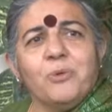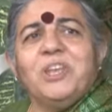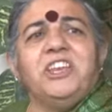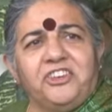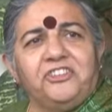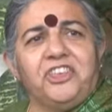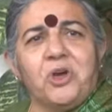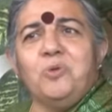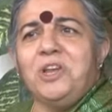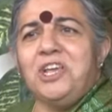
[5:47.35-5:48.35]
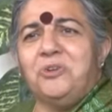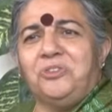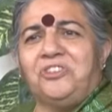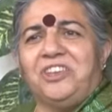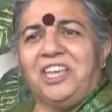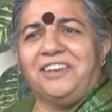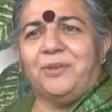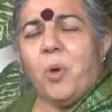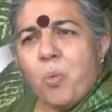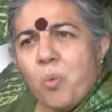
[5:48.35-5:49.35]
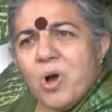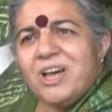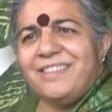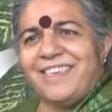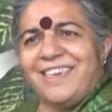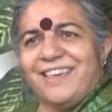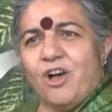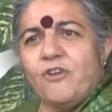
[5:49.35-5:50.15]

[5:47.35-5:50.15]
when it is the only good seed worthy